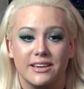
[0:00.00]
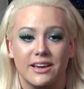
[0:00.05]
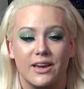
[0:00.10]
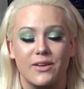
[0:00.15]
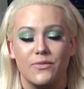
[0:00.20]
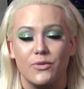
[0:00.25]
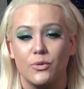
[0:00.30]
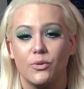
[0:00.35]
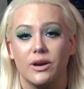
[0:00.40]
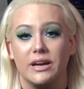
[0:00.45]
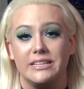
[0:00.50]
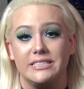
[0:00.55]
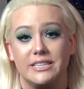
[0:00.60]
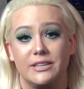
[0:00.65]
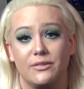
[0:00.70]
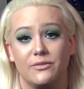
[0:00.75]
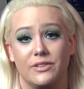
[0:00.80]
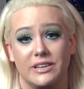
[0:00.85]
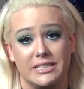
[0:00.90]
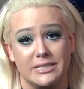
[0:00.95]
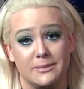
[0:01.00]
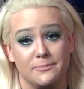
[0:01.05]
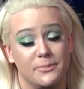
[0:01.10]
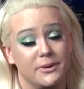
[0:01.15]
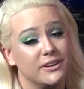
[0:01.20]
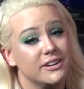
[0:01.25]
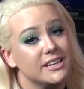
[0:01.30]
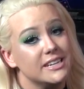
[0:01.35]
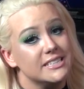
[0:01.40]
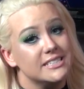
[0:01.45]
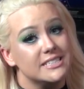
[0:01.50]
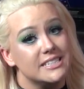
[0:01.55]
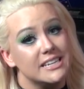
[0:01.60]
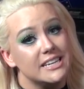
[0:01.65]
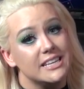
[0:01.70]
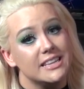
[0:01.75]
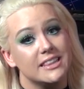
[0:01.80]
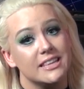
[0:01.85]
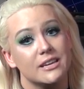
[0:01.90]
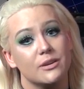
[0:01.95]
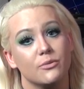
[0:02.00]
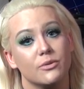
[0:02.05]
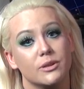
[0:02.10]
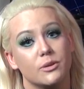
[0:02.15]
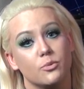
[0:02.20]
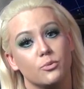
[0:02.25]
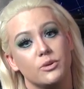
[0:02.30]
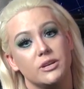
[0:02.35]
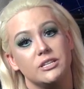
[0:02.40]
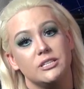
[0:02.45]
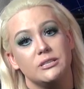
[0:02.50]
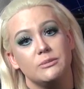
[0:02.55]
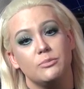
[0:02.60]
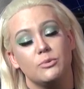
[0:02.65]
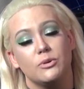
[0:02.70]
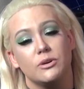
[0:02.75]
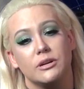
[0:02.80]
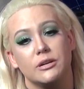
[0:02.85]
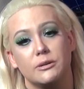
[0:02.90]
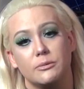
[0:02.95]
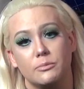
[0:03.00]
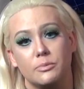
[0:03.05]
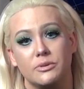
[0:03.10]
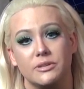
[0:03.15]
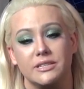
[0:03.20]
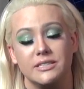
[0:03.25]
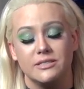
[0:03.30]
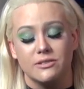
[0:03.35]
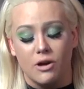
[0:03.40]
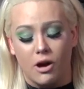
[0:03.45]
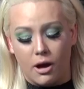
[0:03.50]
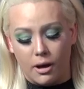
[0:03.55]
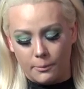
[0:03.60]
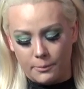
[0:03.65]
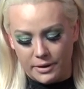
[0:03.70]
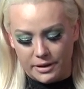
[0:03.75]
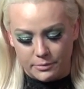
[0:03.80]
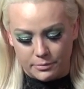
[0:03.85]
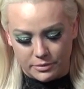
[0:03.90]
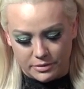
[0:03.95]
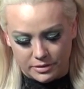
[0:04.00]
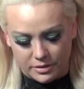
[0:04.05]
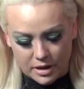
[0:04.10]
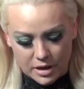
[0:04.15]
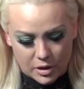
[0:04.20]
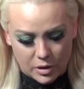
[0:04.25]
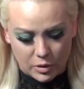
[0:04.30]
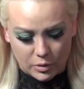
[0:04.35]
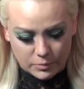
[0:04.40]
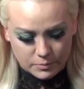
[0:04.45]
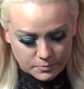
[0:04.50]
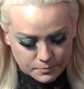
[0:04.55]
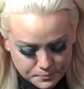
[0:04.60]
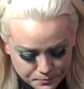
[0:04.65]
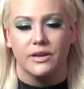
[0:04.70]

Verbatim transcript: If you guys have experienced anything with a Ouija board, please comment below.